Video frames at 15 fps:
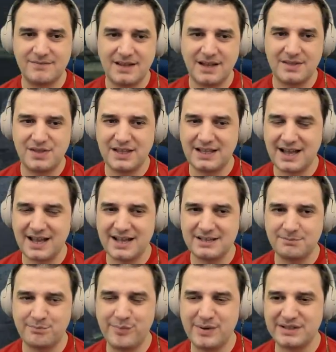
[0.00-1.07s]
I think I had
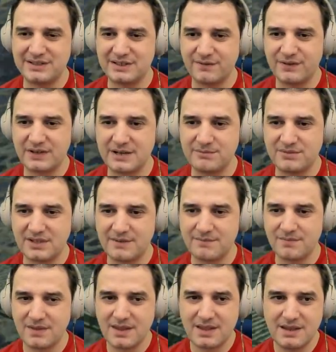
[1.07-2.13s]
better frame time.
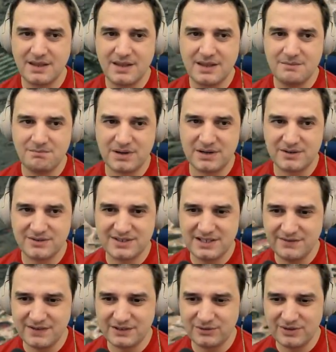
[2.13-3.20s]
But on
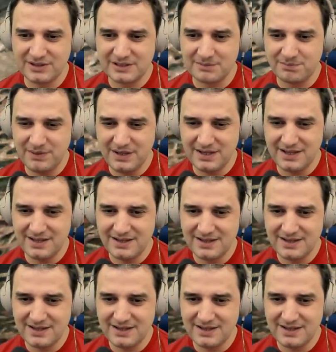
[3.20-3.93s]
720p,